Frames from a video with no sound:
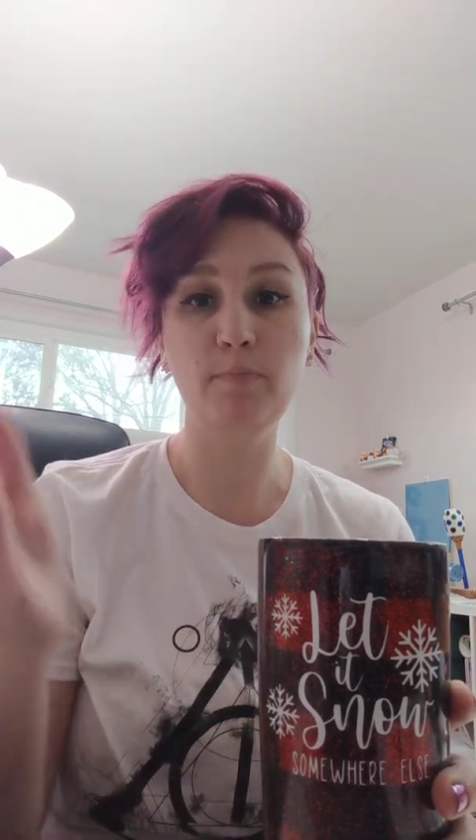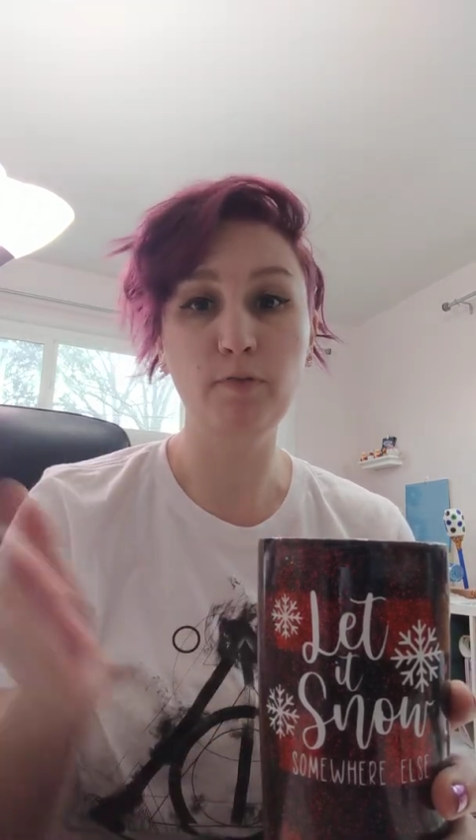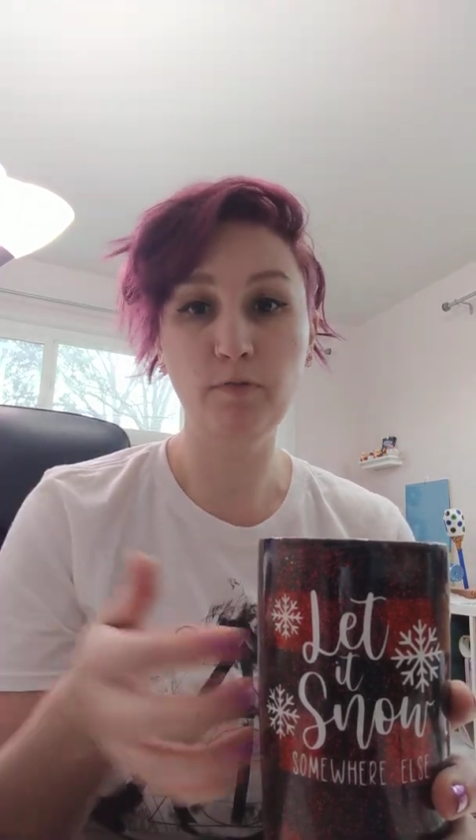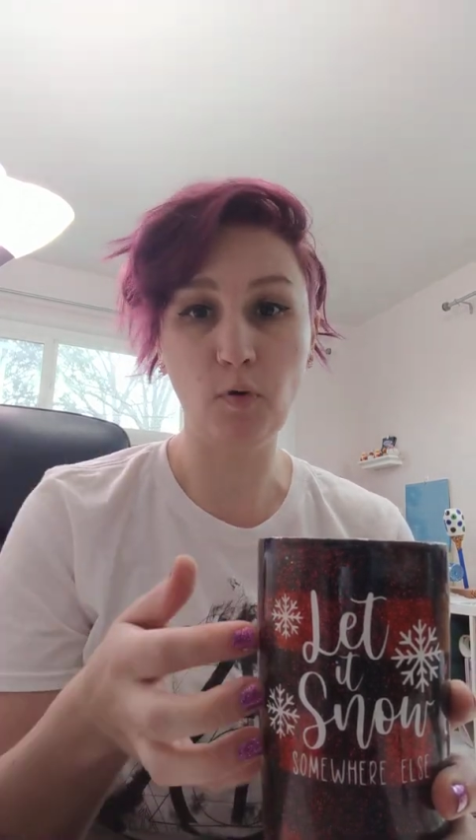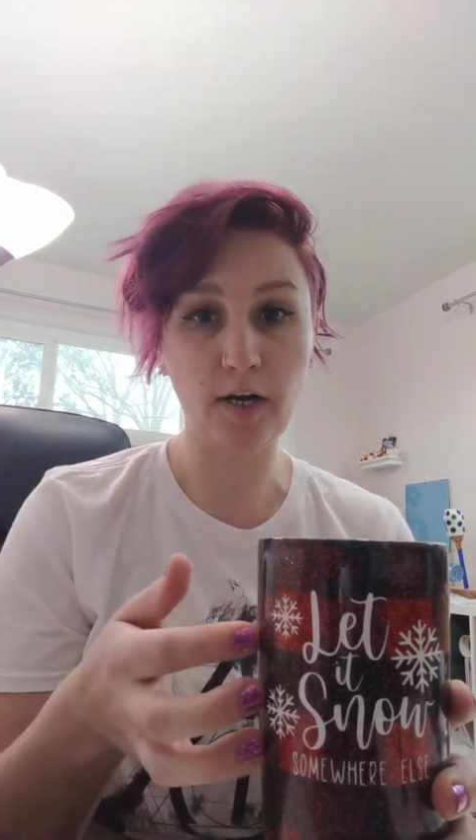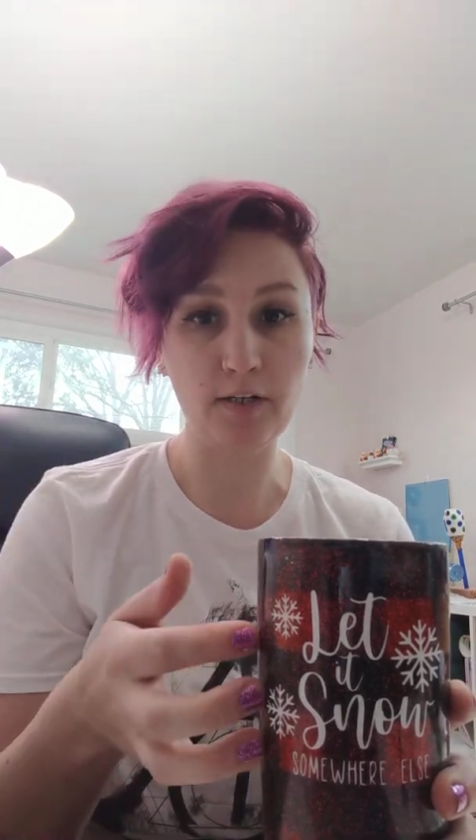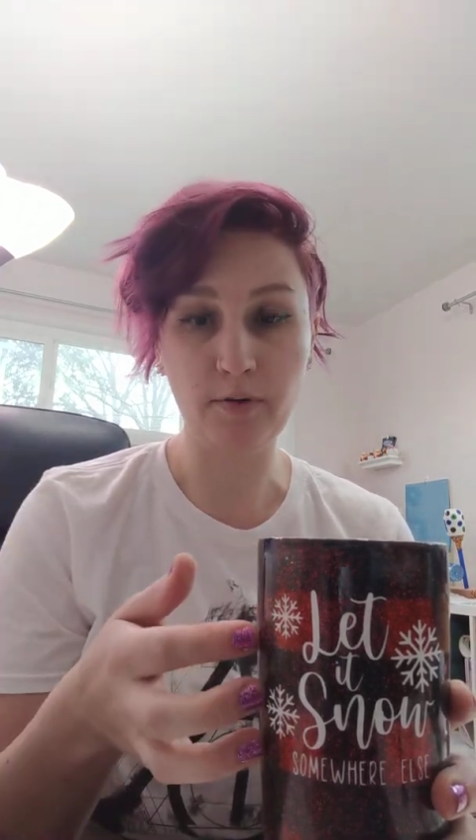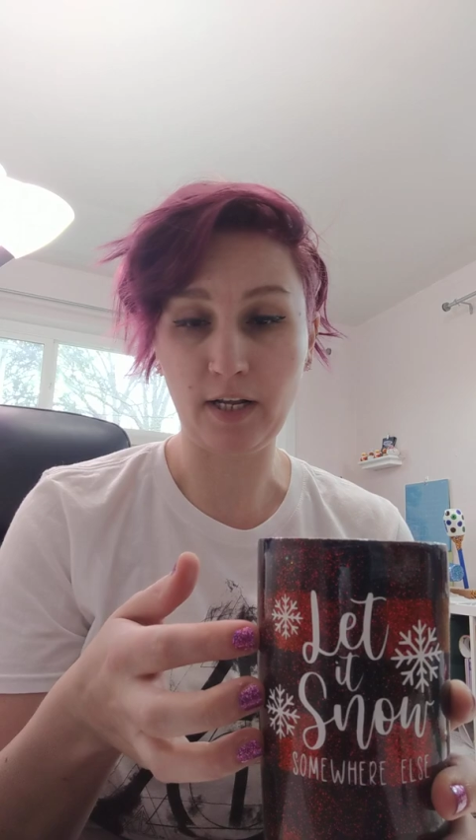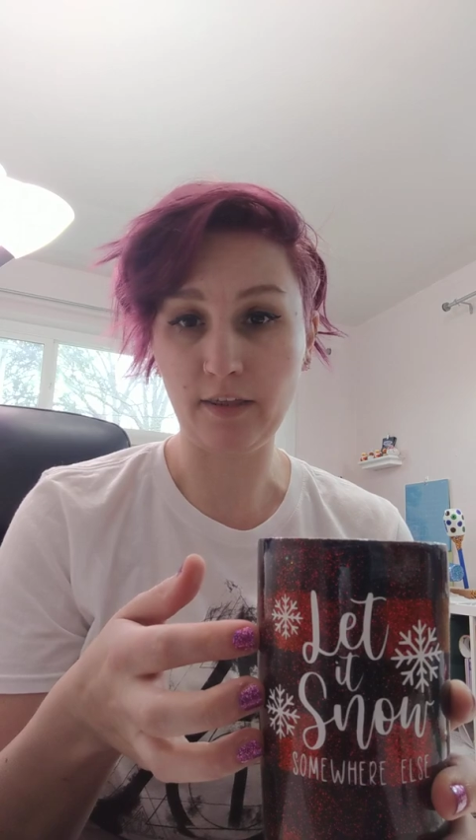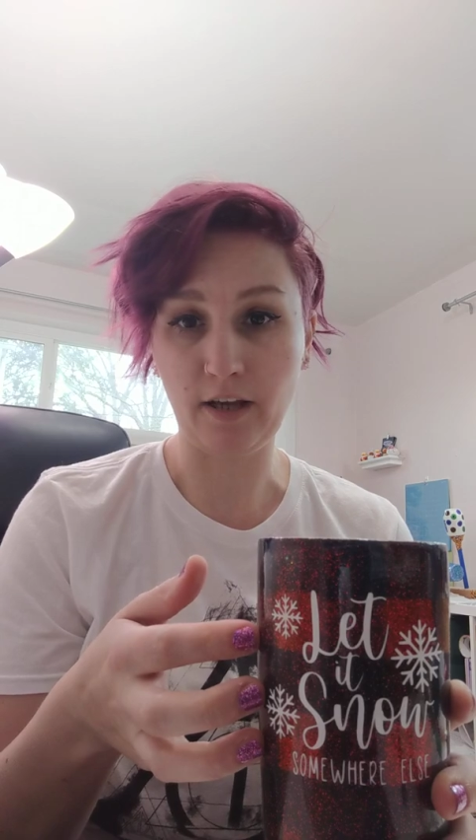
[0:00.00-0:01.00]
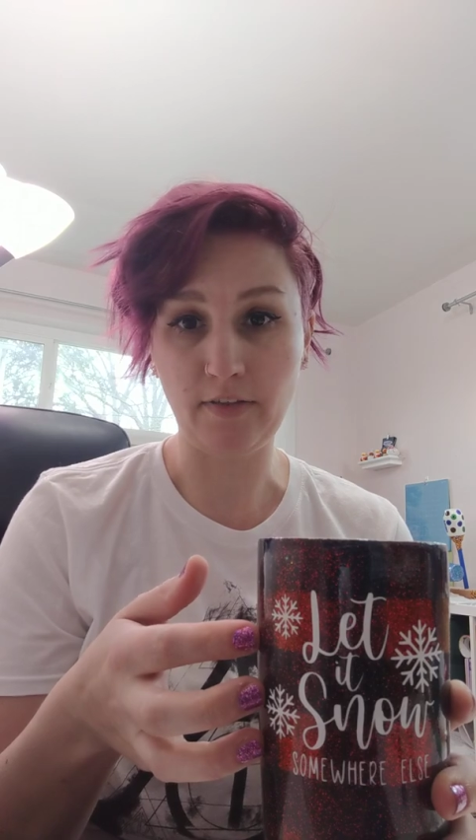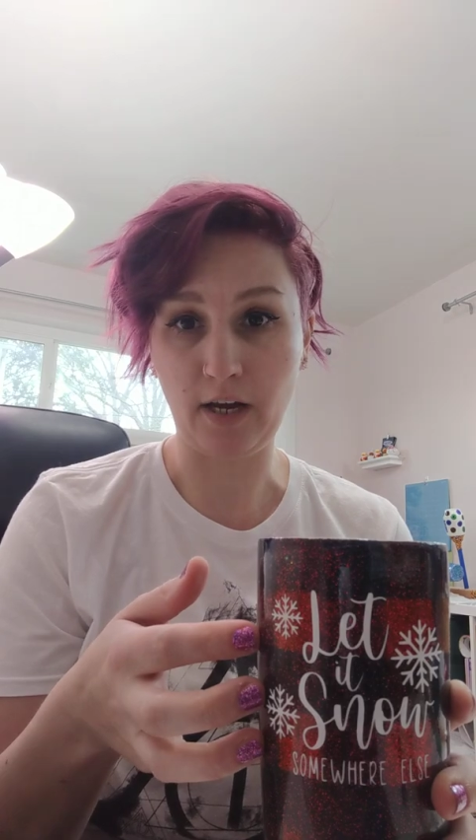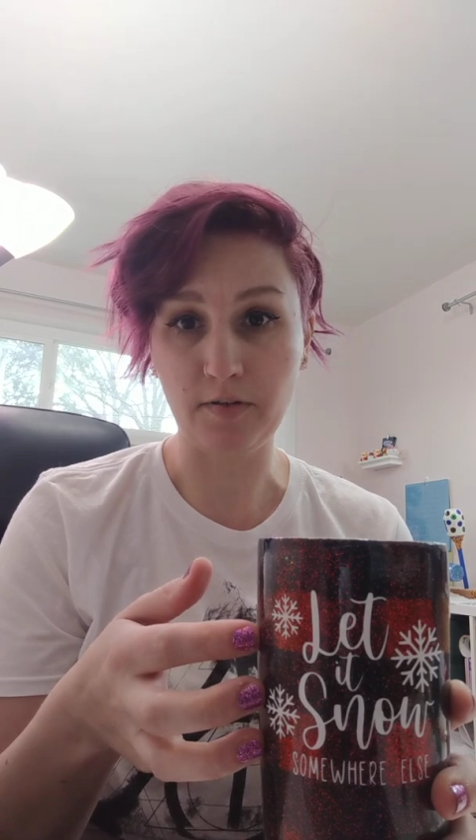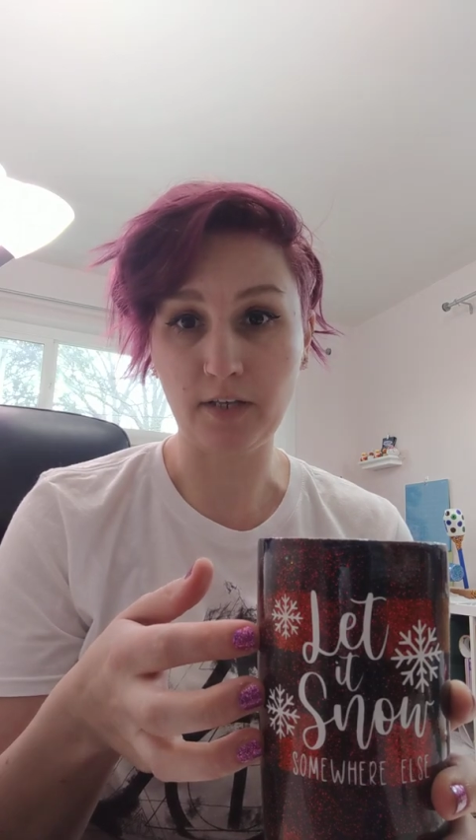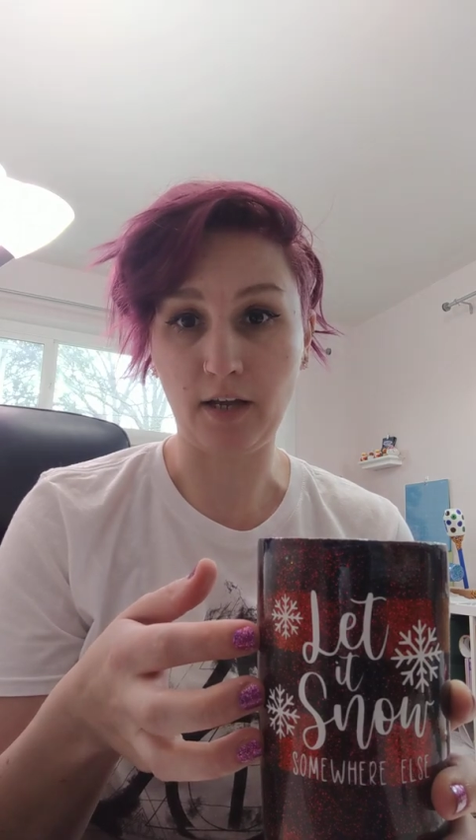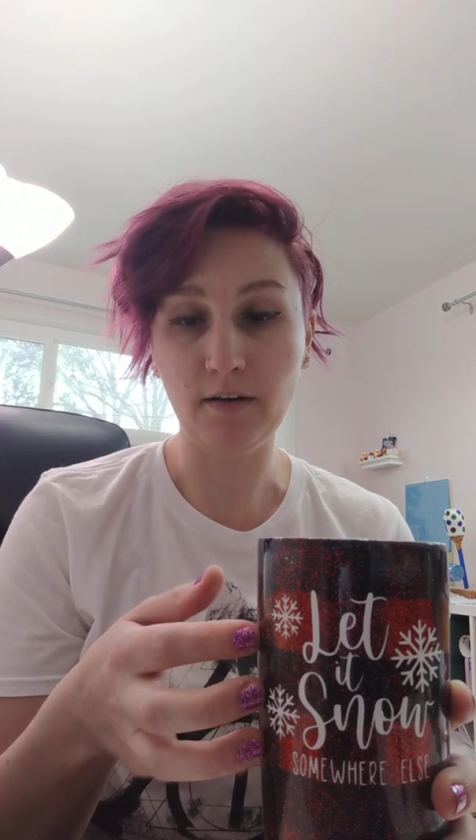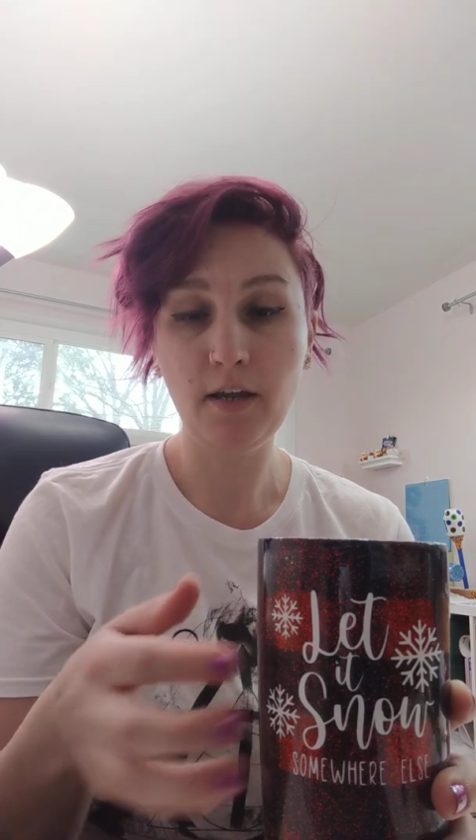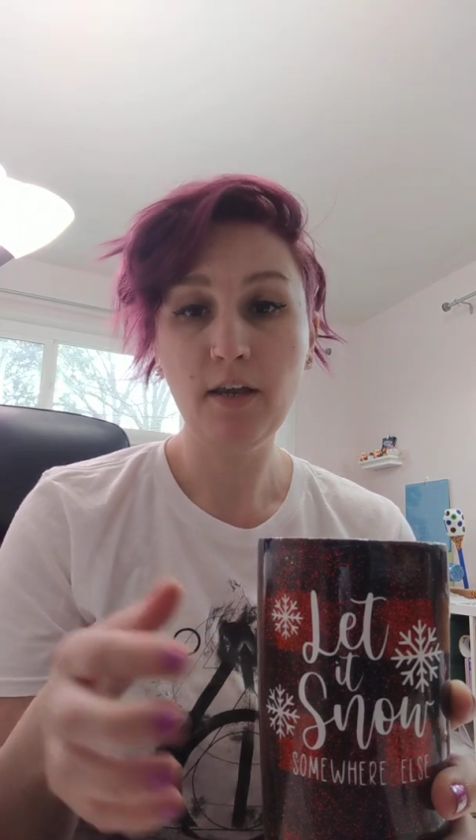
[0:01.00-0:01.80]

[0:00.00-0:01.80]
before I do anything on the outside.